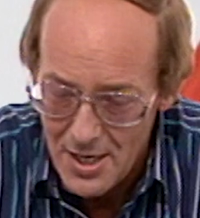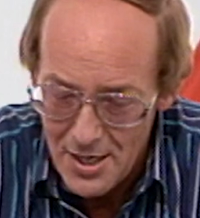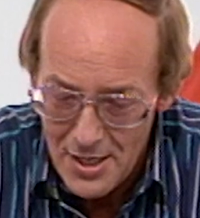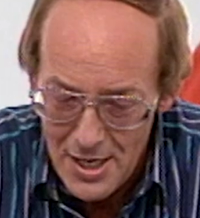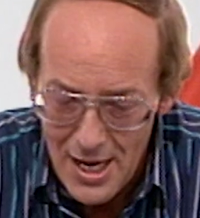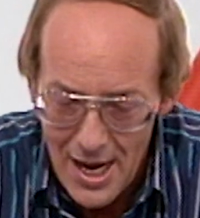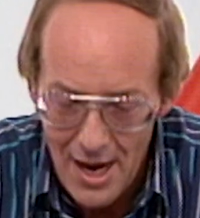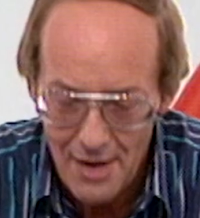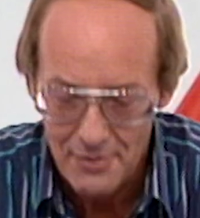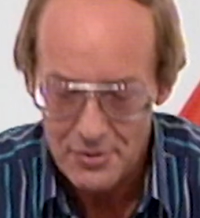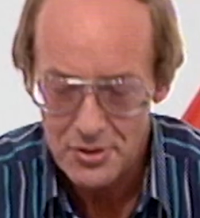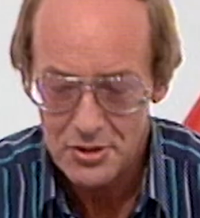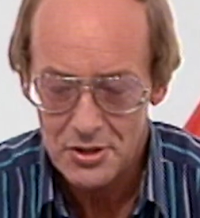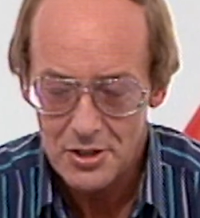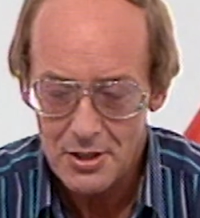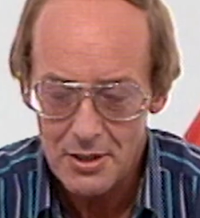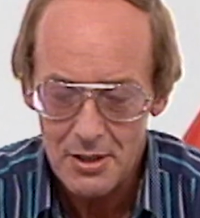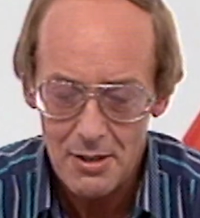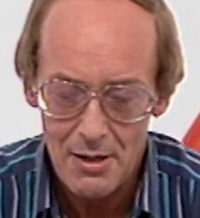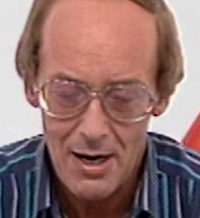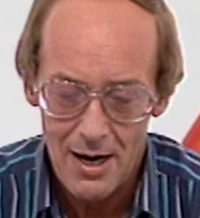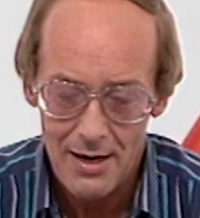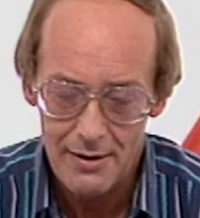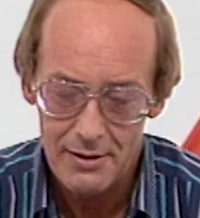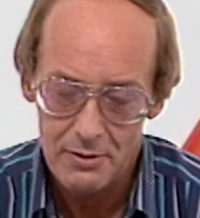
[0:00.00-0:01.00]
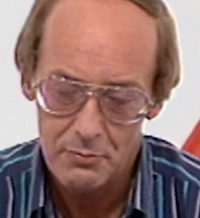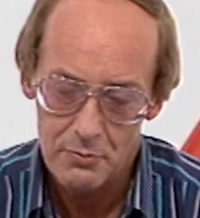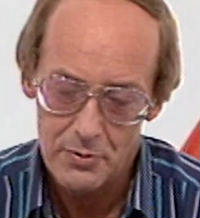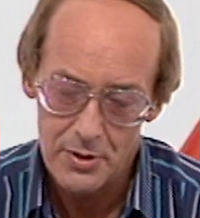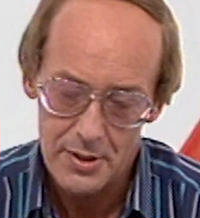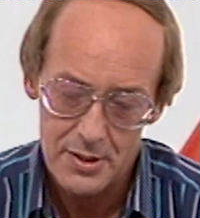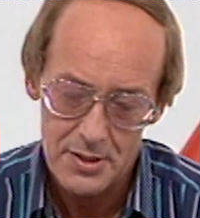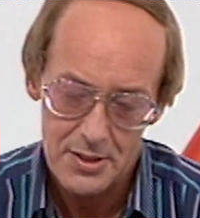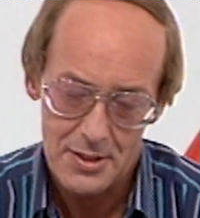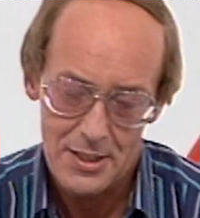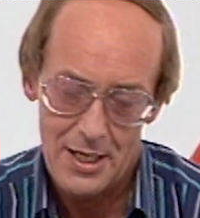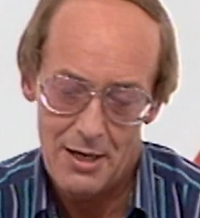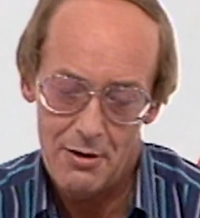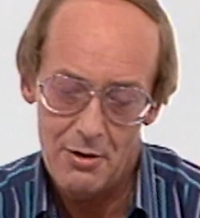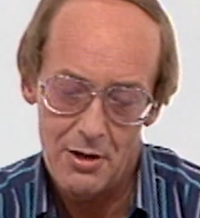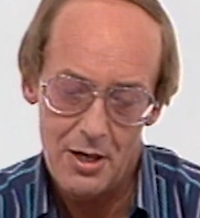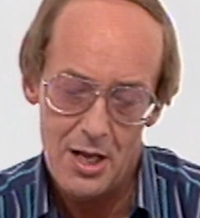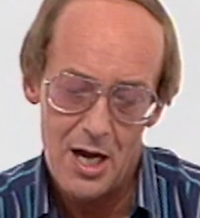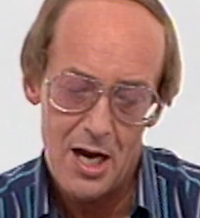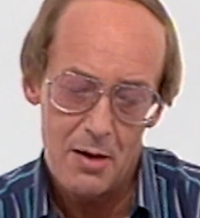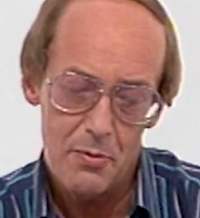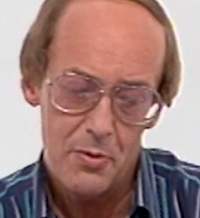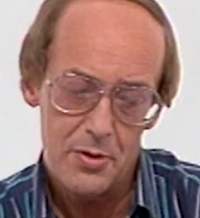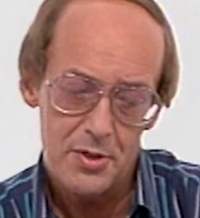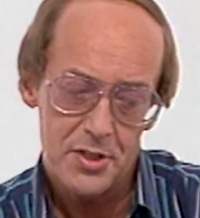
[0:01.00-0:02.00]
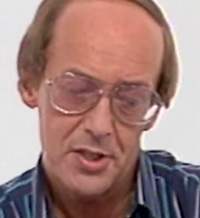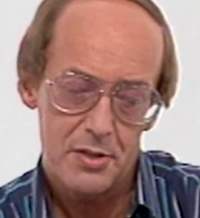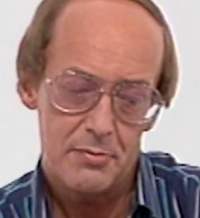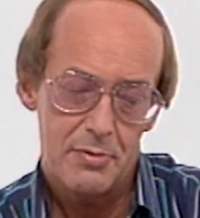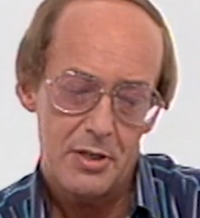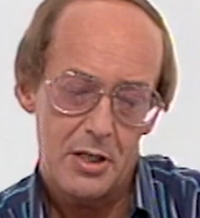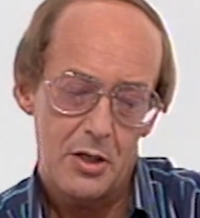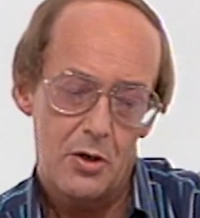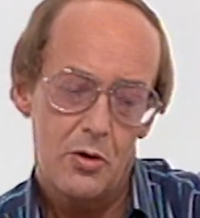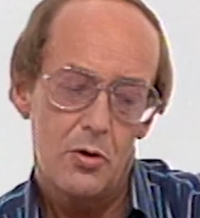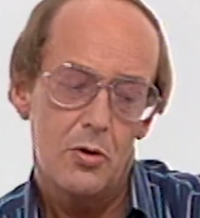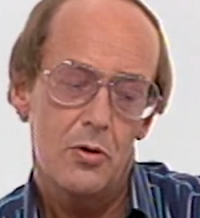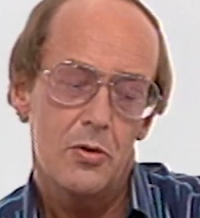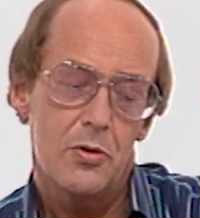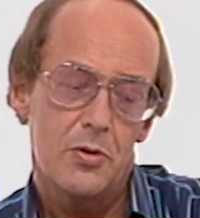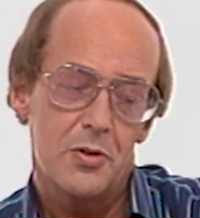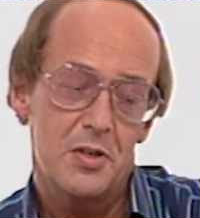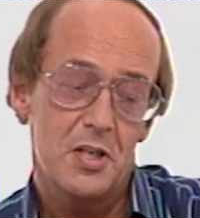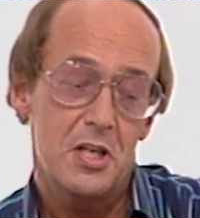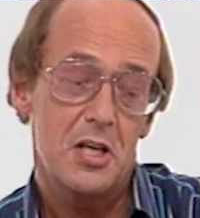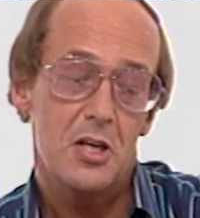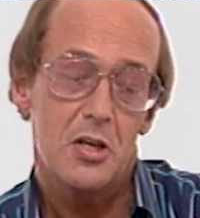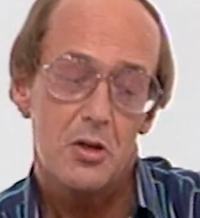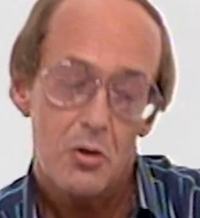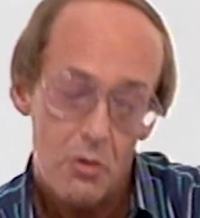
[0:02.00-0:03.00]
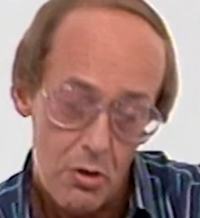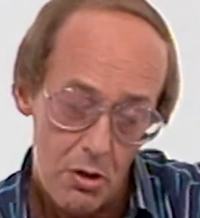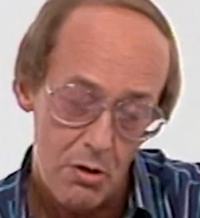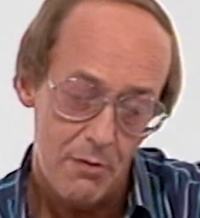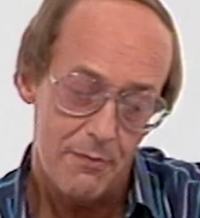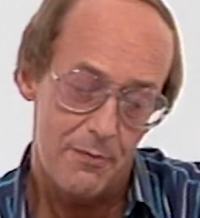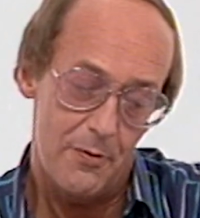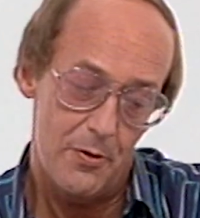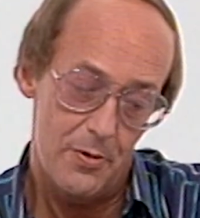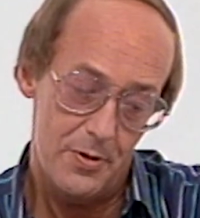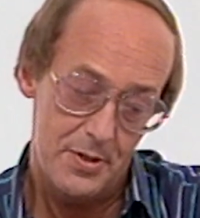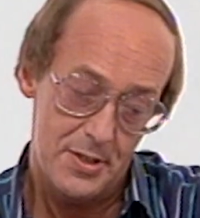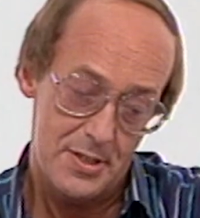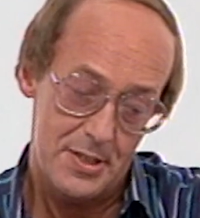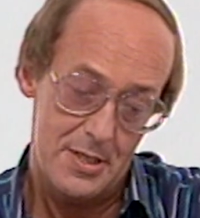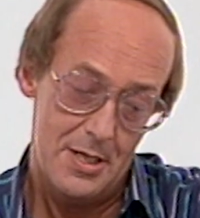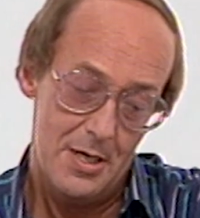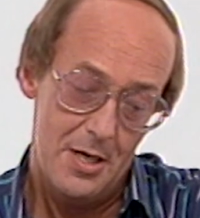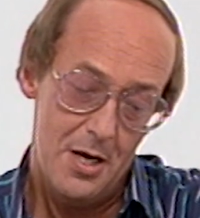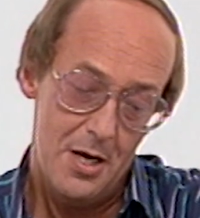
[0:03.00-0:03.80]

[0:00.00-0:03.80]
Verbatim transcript: Now, to show you how it works, Carol, I want to record your voice